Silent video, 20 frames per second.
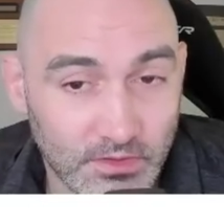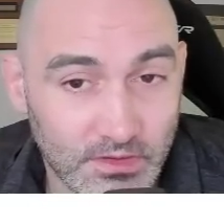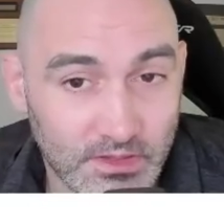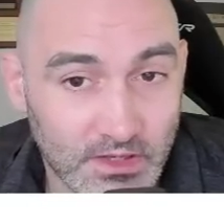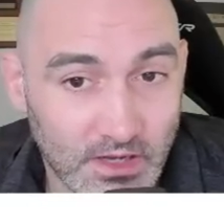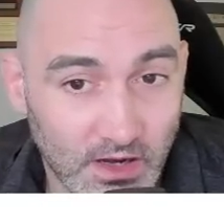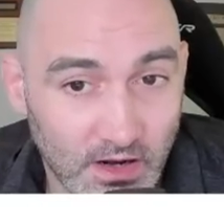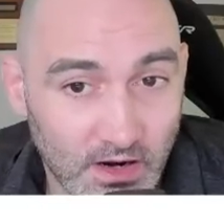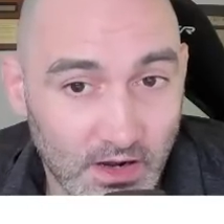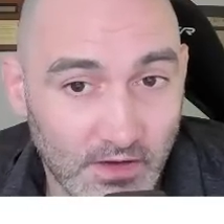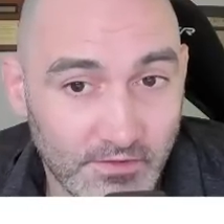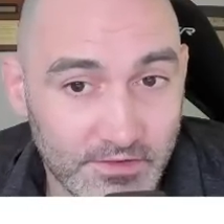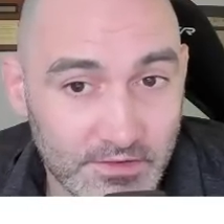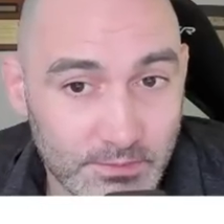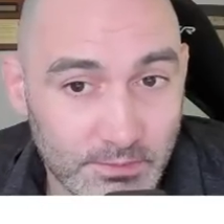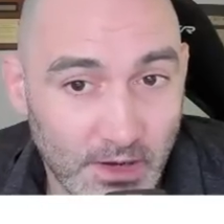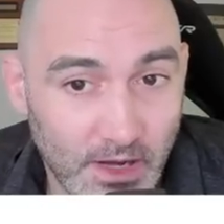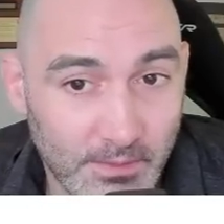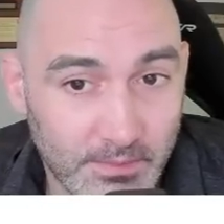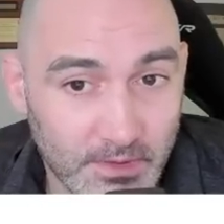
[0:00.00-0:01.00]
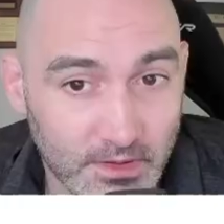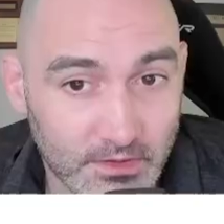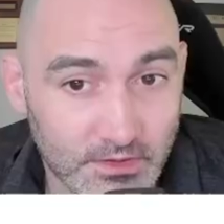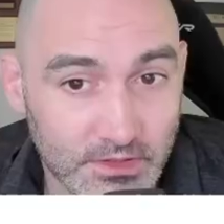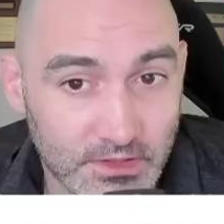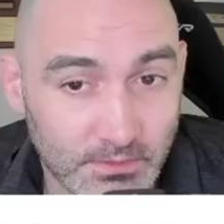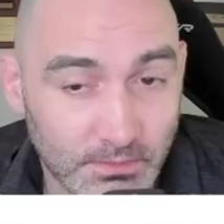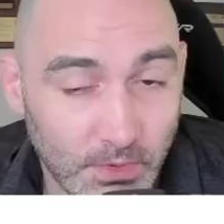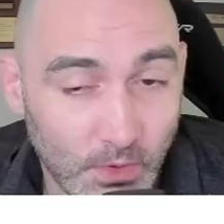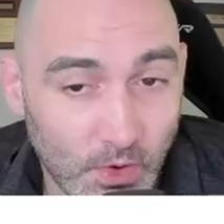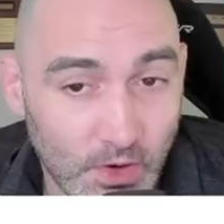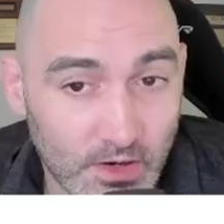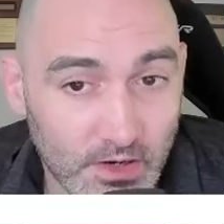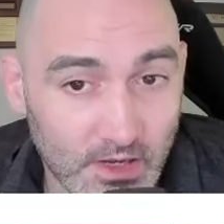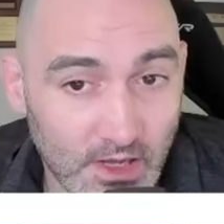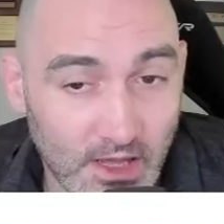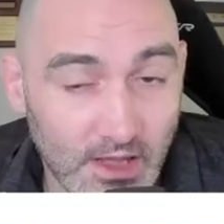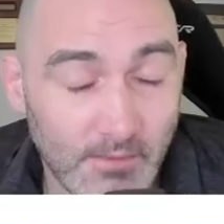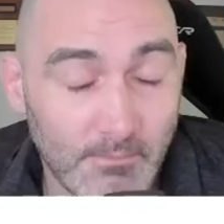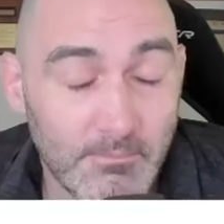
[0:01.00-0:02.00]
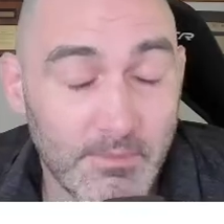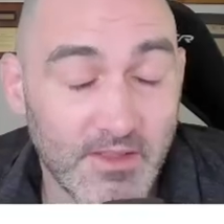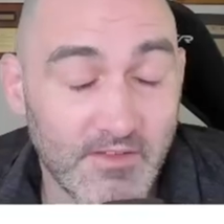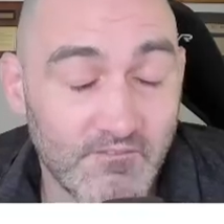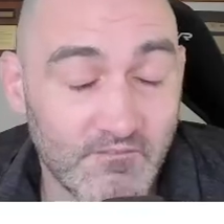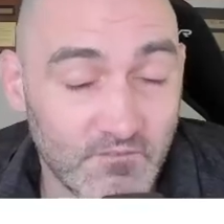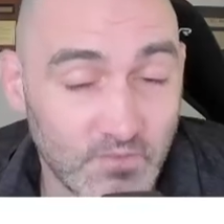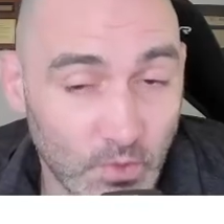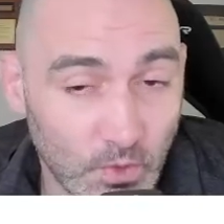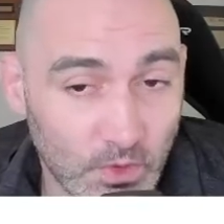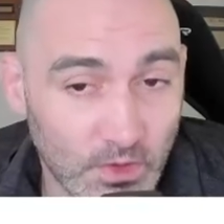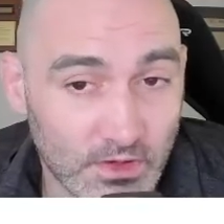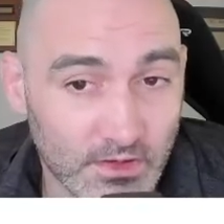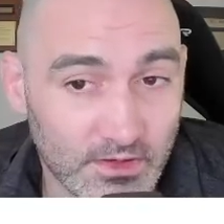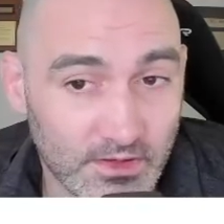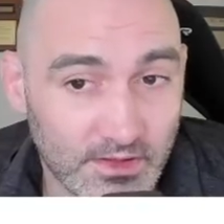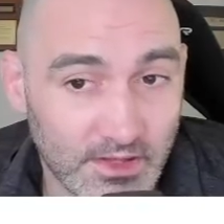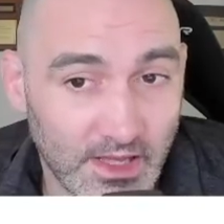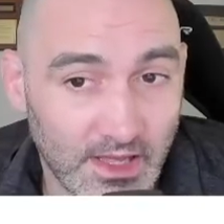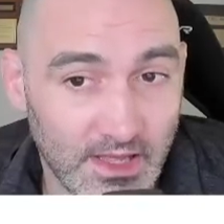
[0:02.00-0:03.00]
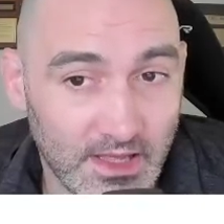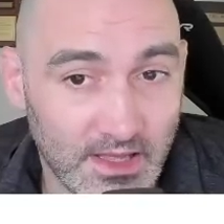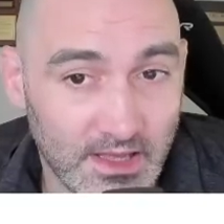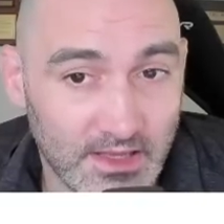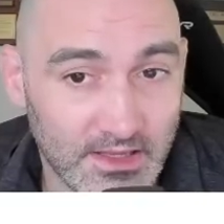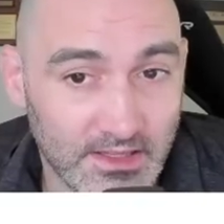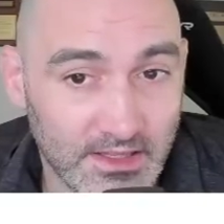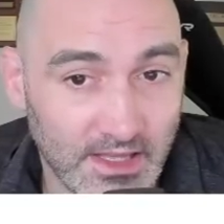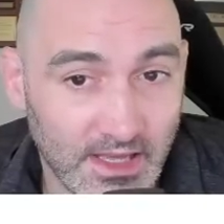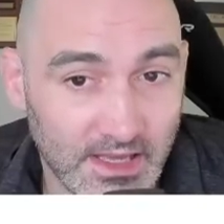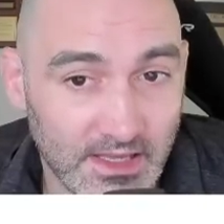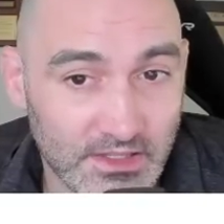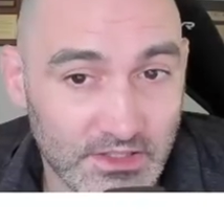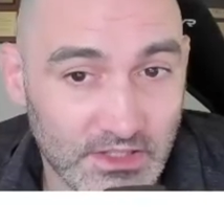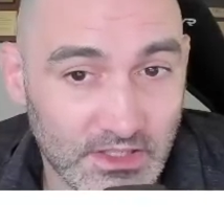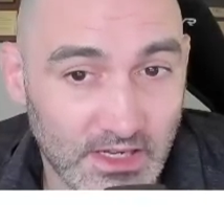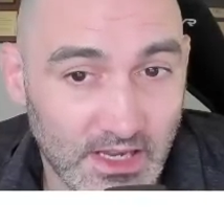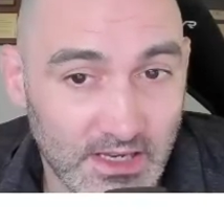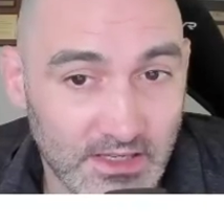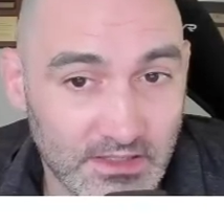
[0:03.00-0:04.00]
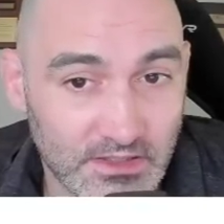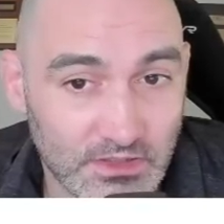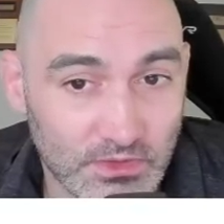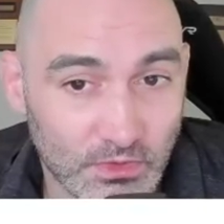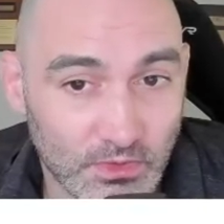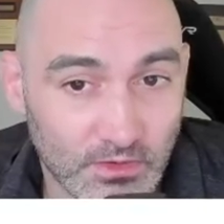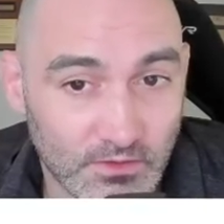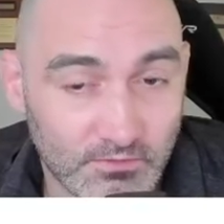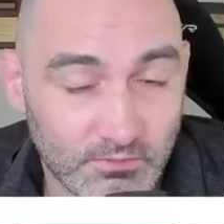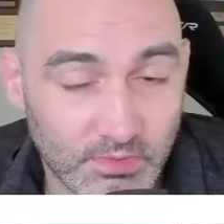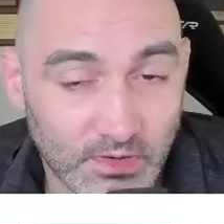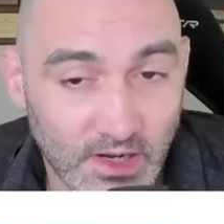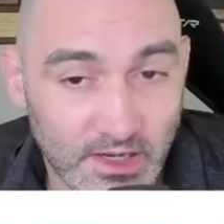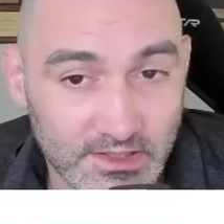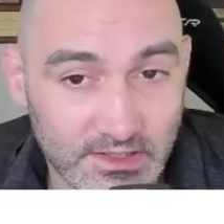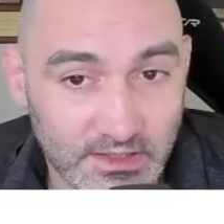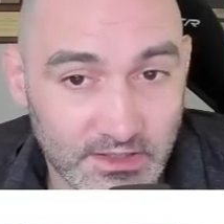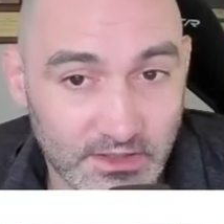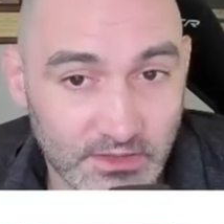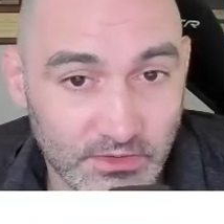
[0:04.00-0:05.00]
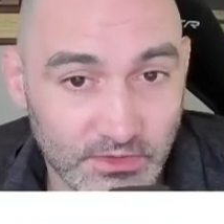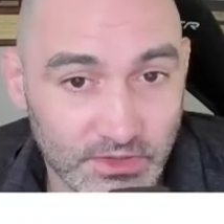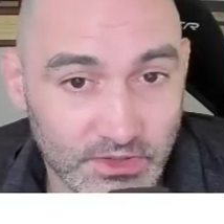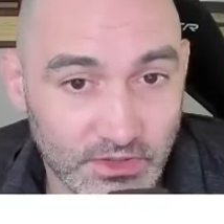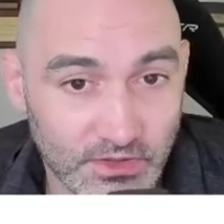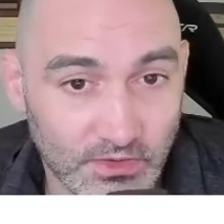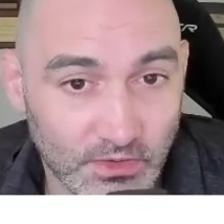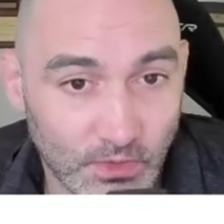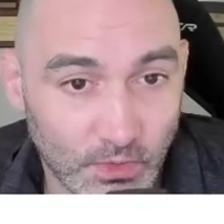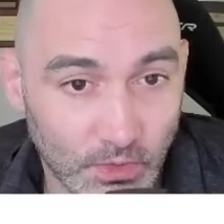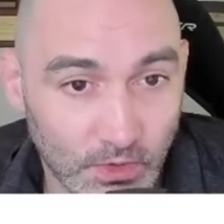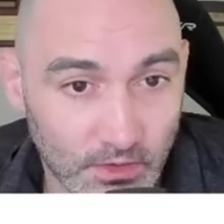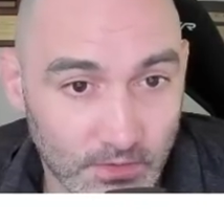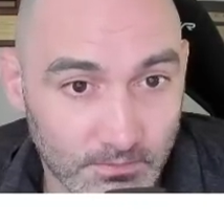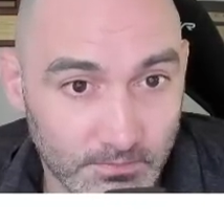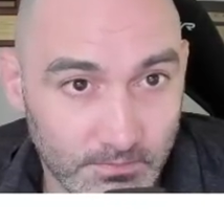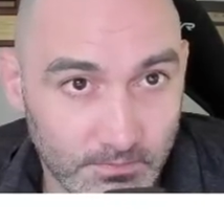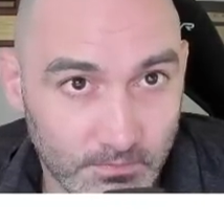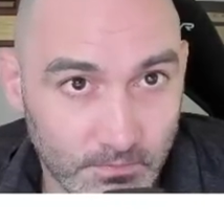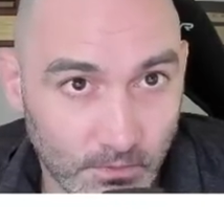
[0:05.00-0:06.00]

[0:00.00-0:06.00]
cut off his popular support before they engage in any sort of prosecution or